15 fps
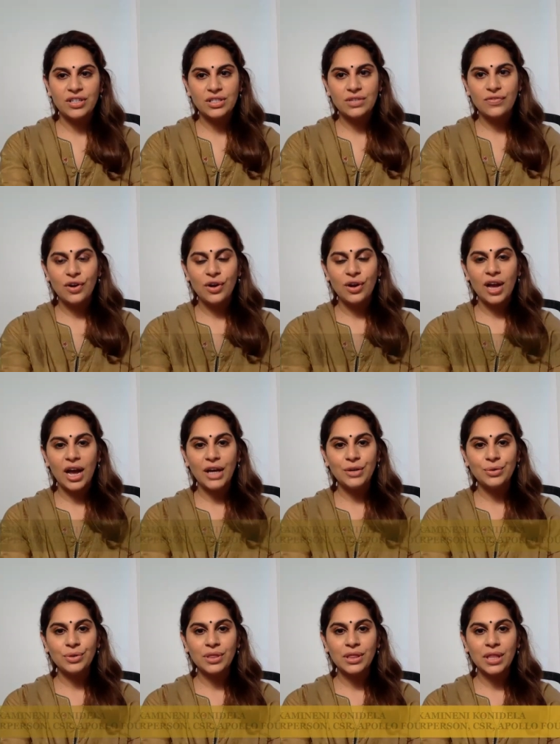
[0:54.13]
of all, I
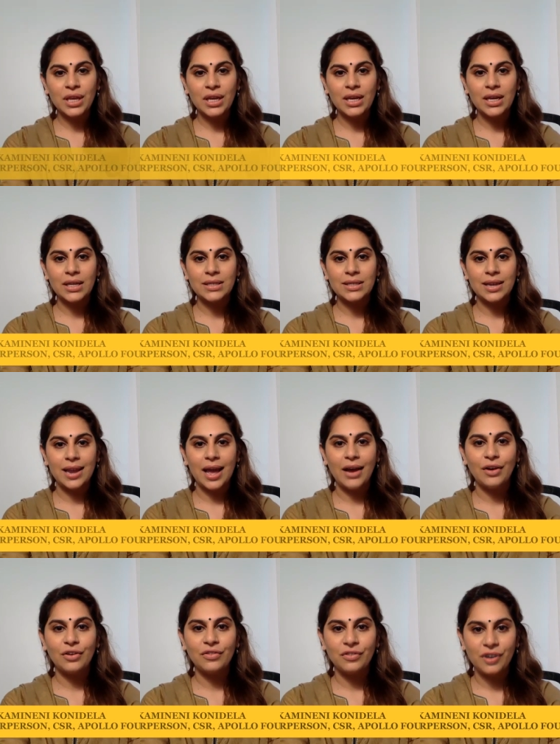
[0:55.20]
don't think it's lack of
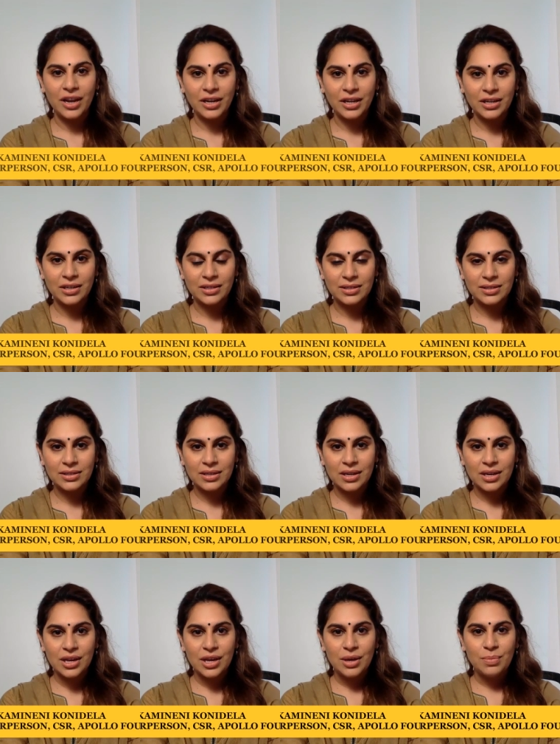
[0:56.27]
readiness
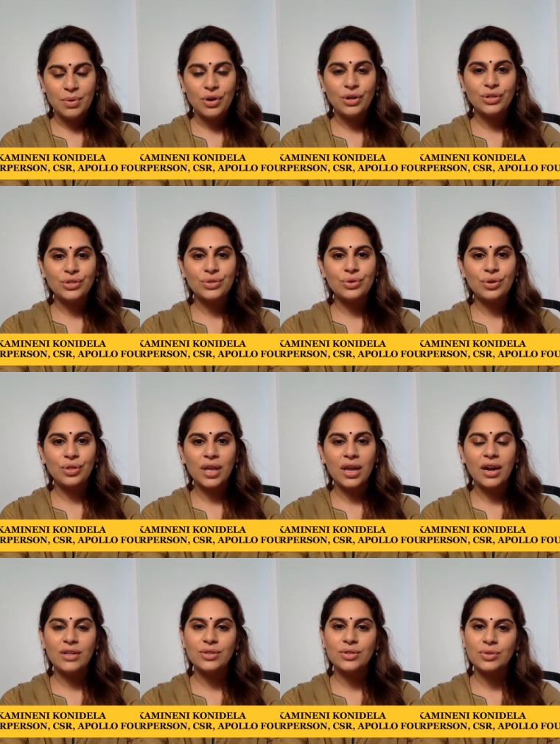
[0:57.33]
because, there are
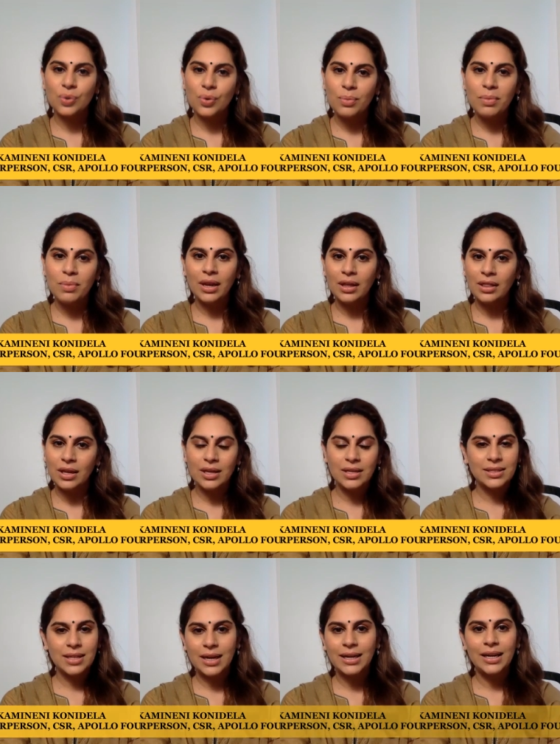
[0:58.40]
so many things
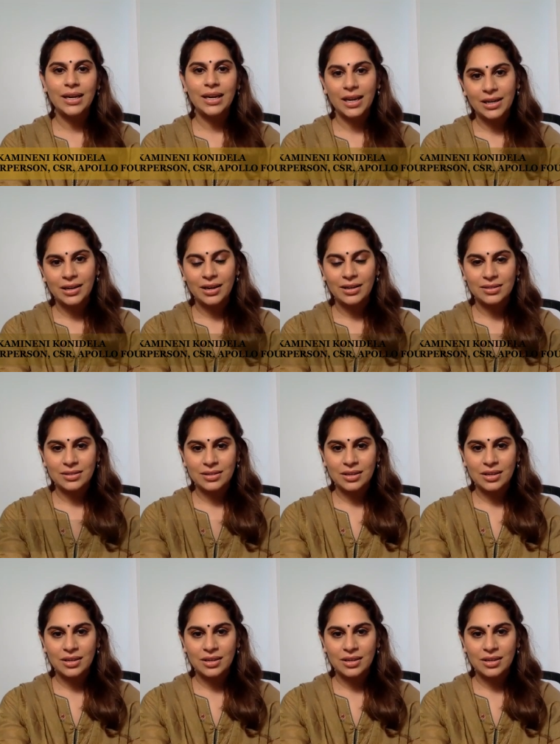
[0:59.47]
that can hit us.